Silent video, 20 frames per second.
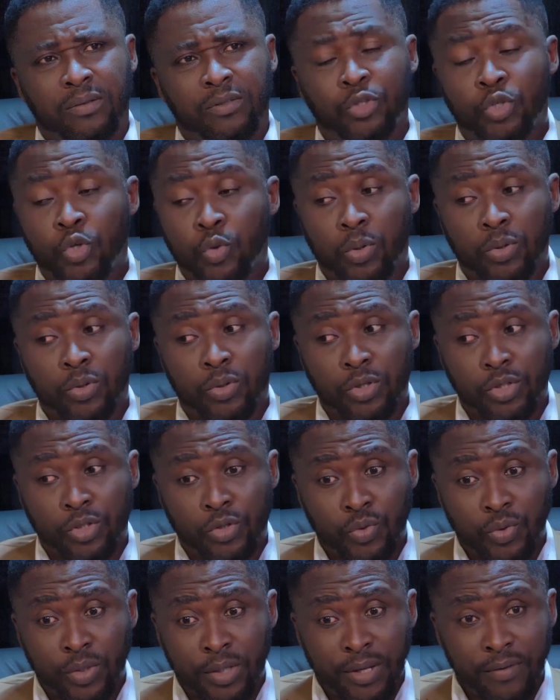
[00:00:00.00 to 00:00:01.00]
Do you want us
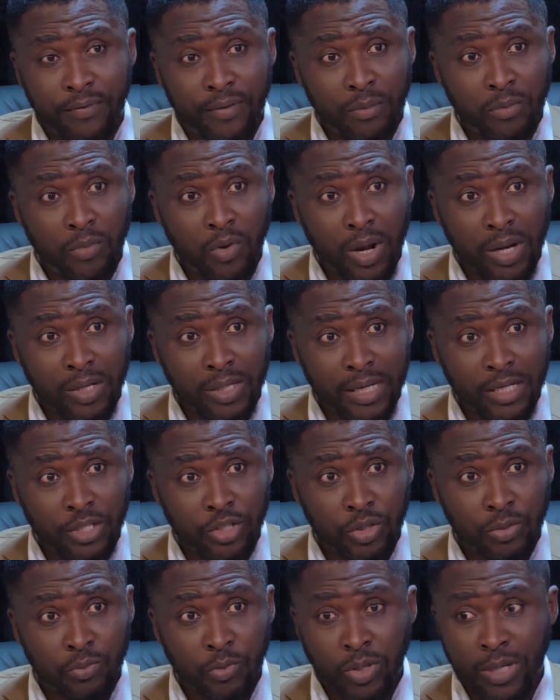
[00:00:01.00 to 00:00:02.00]
to give her more
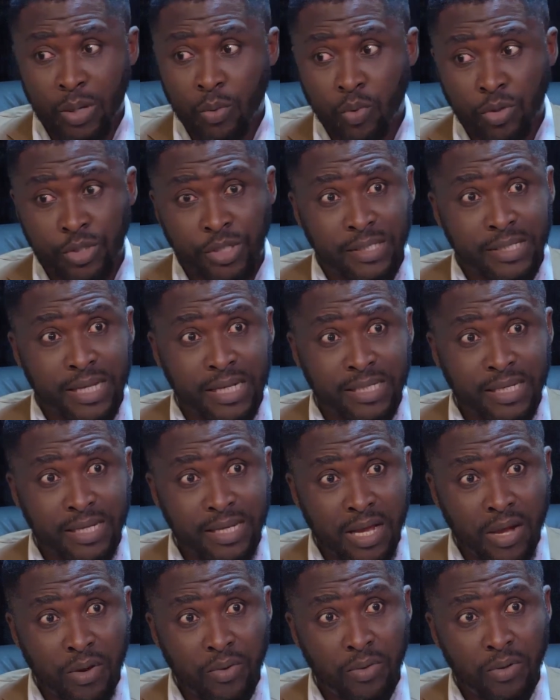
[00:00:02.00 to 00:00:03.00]
attention, more than what she's getting
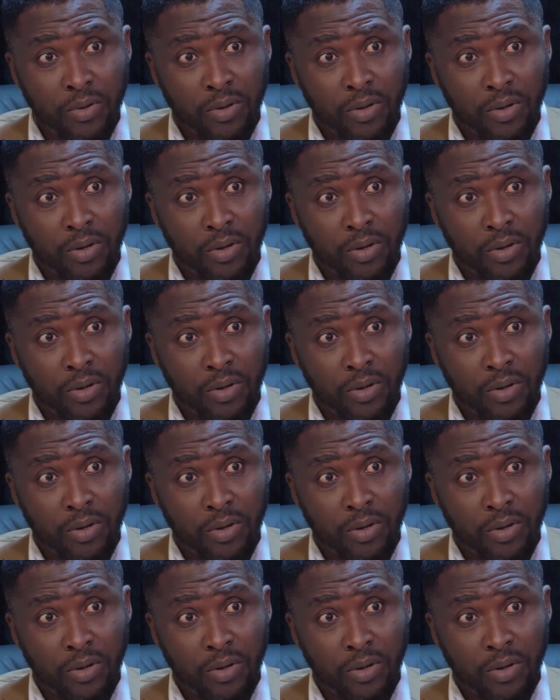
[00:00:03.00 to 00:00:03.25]
now?